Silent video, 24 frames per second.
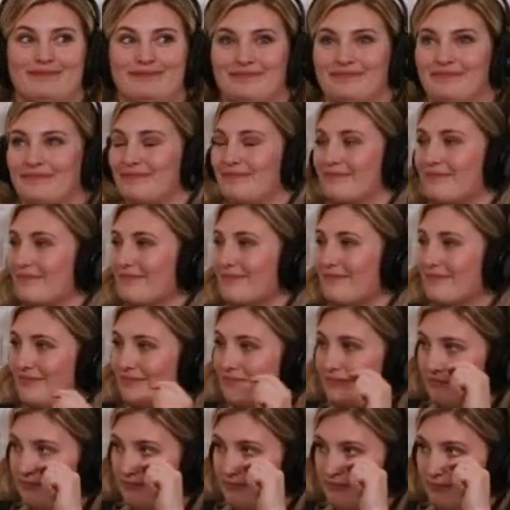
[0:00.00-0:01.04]

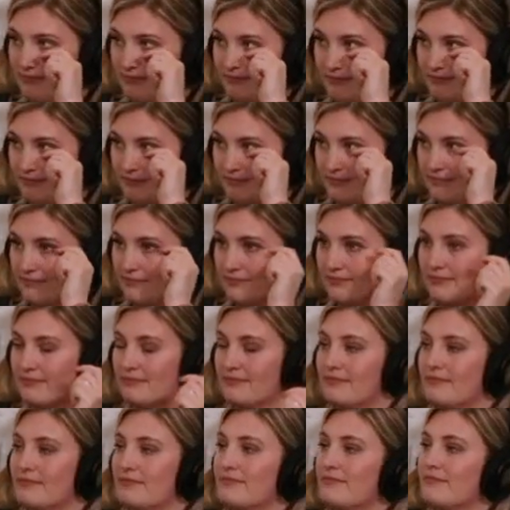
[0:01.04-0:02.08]

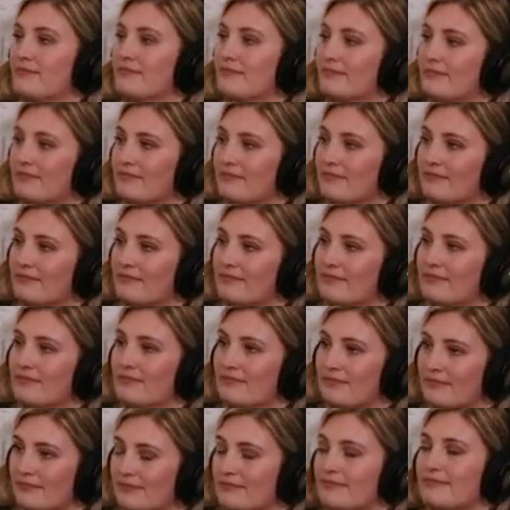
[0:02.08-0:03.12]

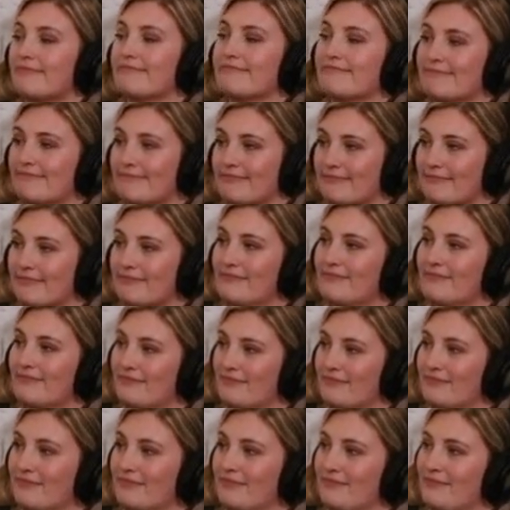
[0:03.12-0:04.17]

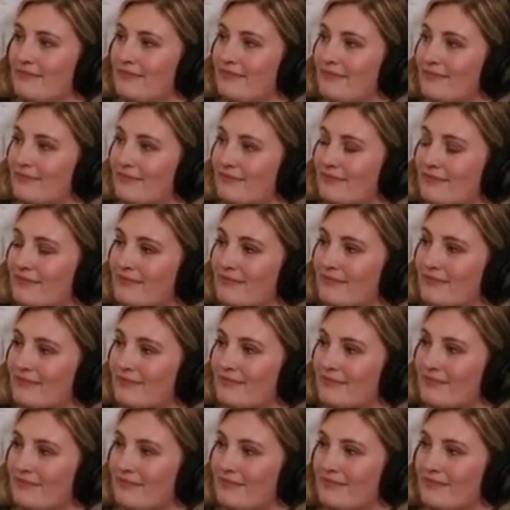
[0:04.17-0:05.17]
[no speech]